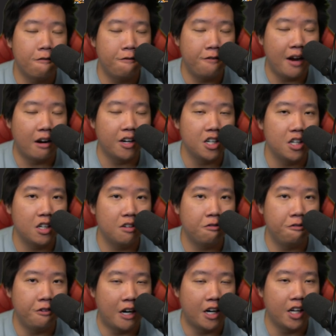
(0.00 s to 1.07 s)
very,
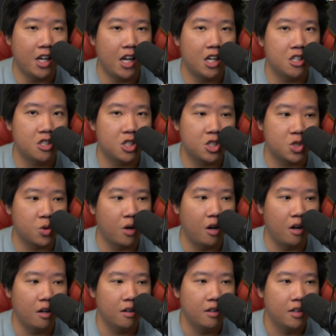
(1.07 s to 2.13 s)
very
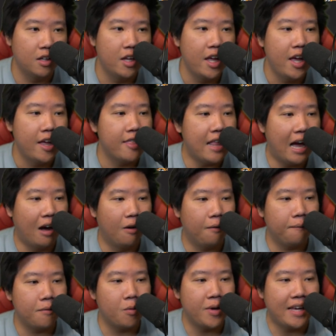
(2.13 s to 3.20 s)
strong. Now,
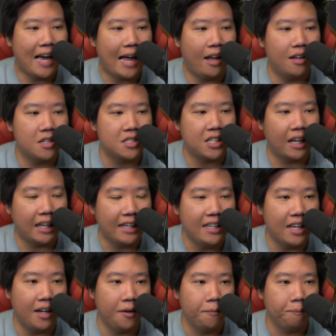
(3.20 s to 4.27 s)
we got
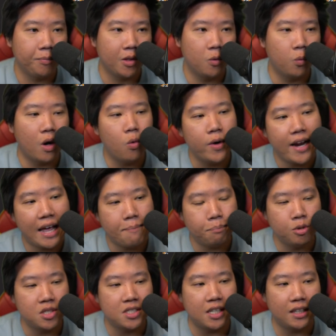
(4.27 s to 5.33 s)
Selena. Where would I
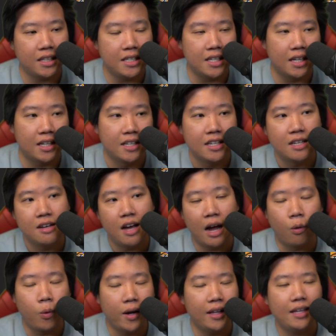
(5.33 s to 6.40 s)
put Selena? I
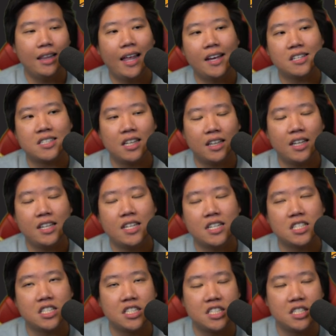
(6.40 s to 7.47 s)
really like
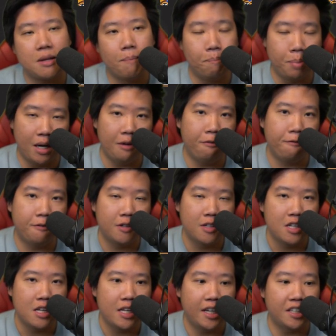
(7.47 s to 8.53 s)
Selena's buff.
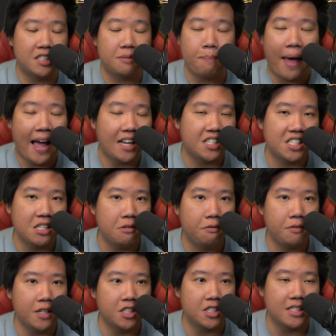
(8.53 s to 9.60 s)
It's
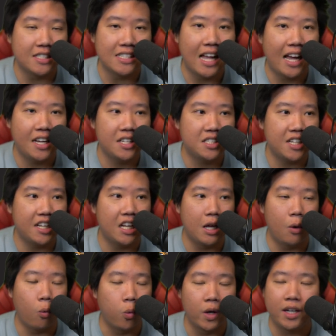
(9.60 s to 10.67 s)
passive, it's nice, and
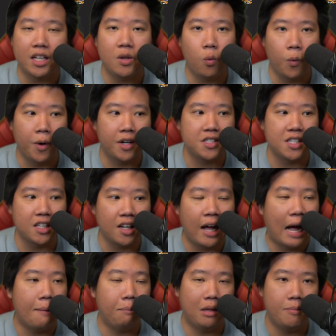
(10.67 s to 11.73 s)
it really works in
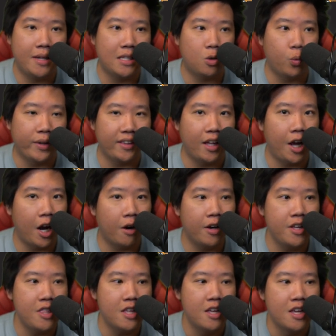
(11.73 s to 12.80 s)
complement with
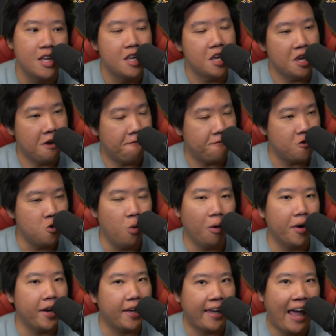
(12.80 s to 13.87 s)
Aaron. If you
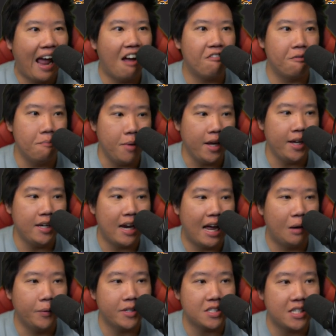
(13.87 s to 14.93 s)
are a Cav main,
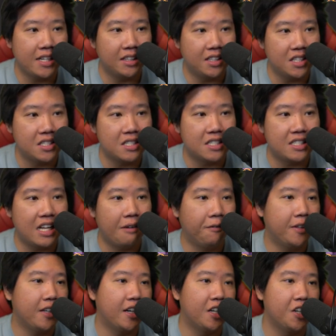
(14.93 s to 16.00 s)
I would say this is
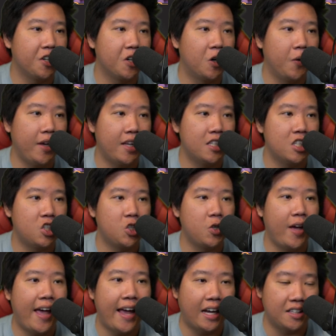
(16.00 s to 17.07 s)
definitely going to go
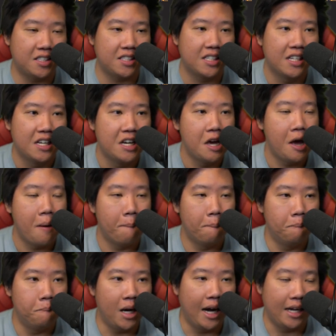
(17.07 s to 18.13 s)
into S.
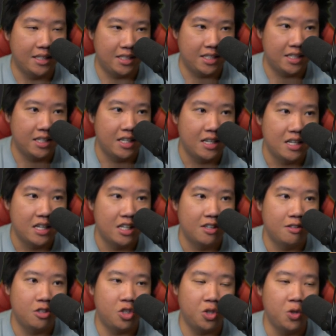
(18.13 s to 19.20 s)
But
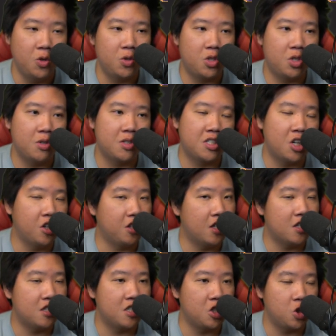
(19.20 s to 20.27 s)
due to
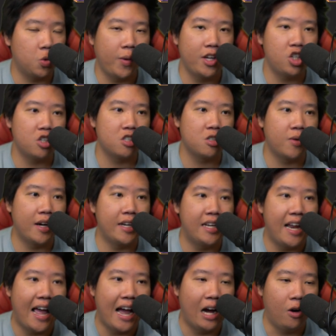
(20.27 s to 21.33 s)
certain situations right
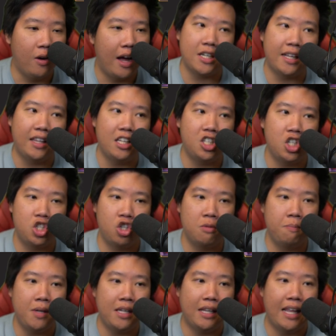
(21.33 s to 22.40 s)
now, I think she
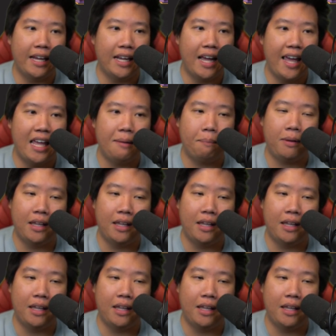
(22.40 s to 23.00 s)
should be like a A+.